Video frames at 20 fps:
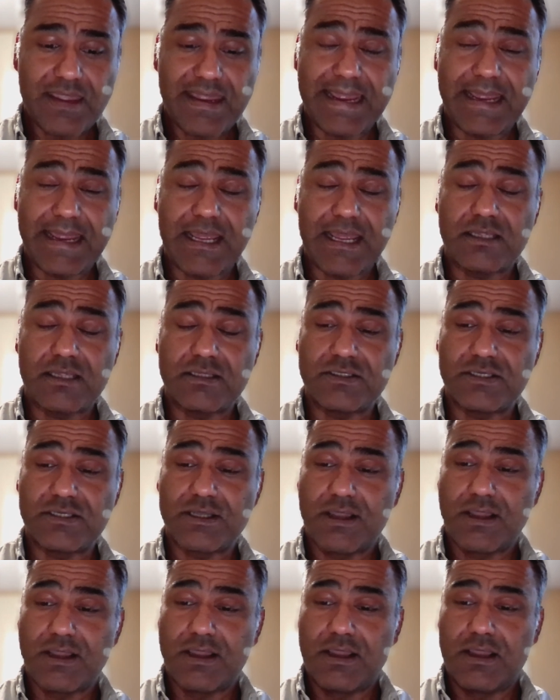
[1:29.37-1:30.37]
and
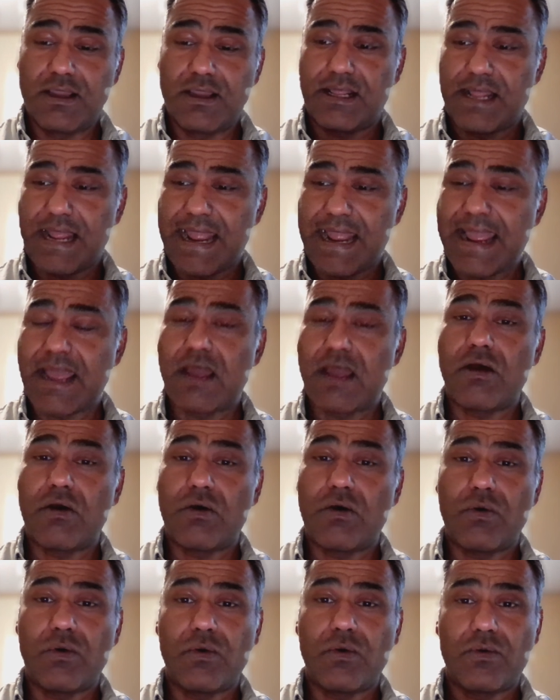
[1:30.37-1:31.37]

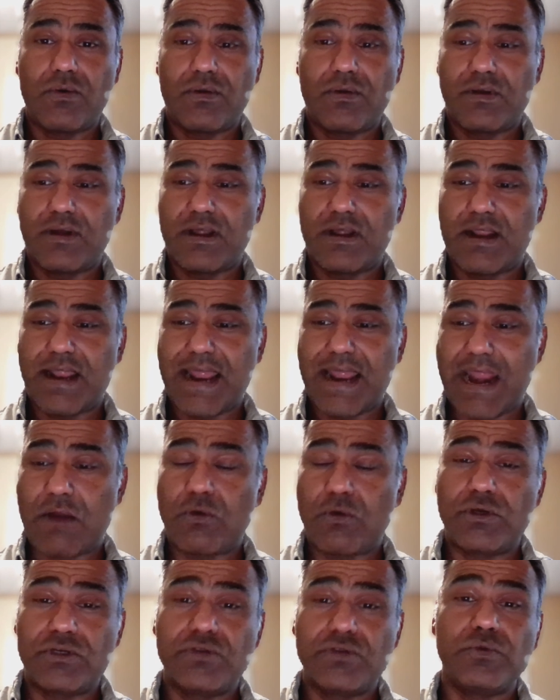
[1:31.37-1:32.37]
how
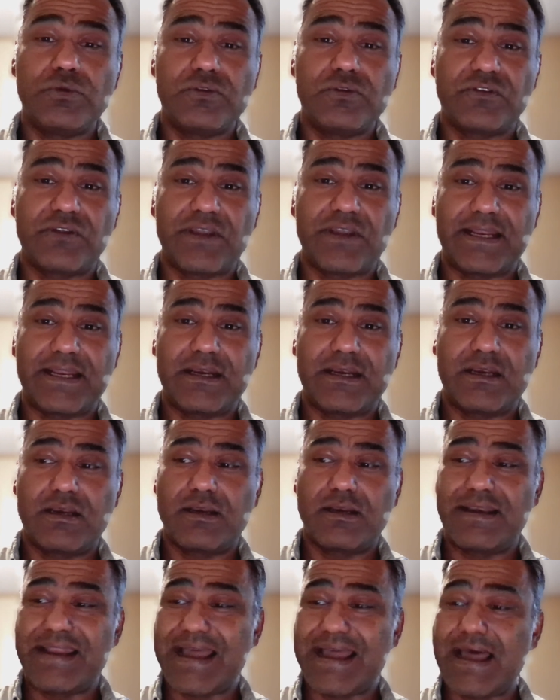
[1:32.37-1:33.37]
our tool set
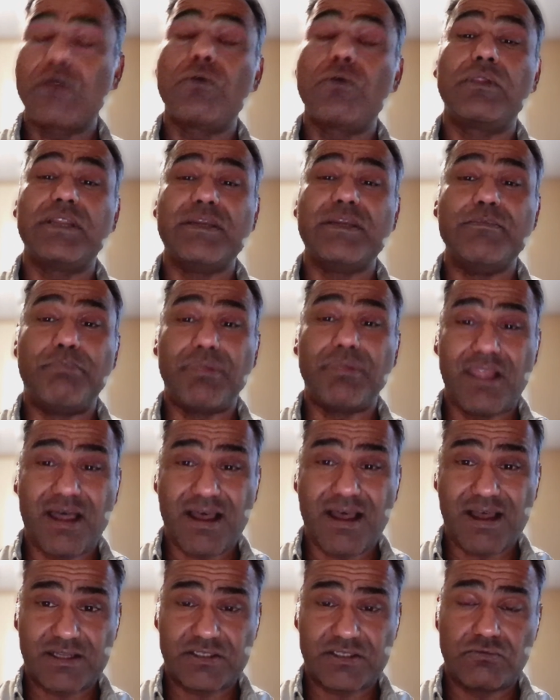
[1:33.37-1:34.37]
not only
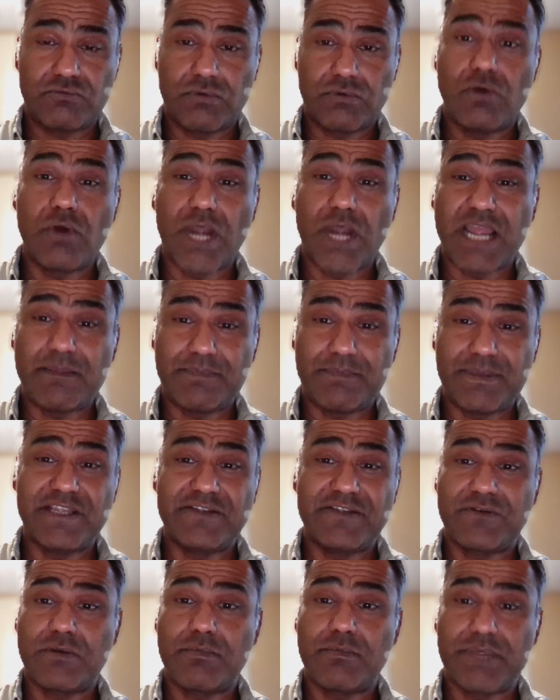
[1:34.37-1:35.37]
blocks rogue
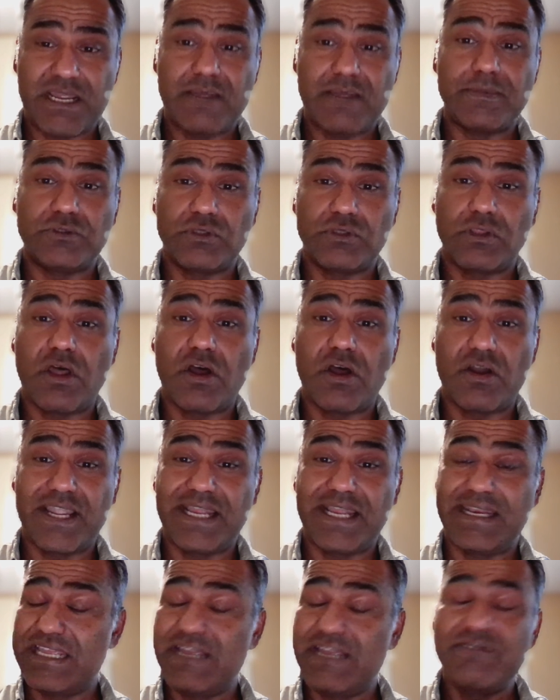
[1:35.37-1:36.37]
IPs from being able to log
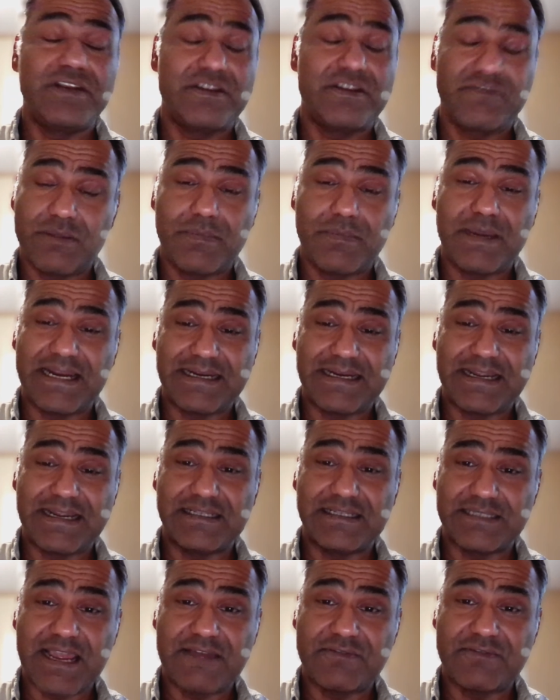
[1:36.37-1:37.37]
in, even if the bad
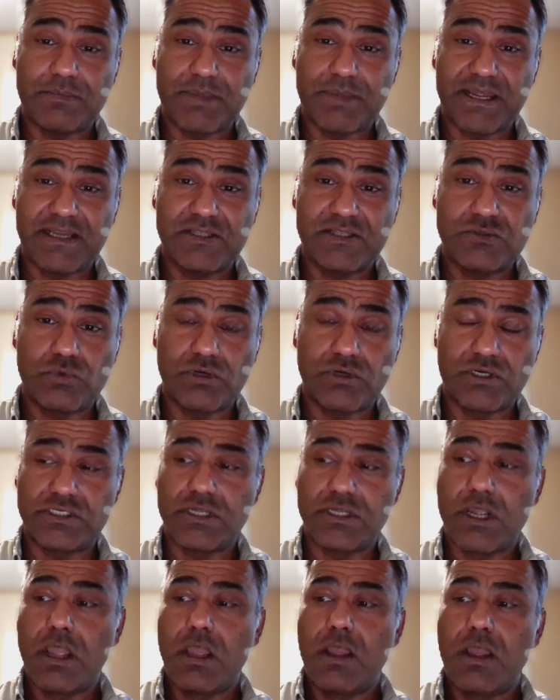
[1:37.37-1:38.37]
guys have the passwords,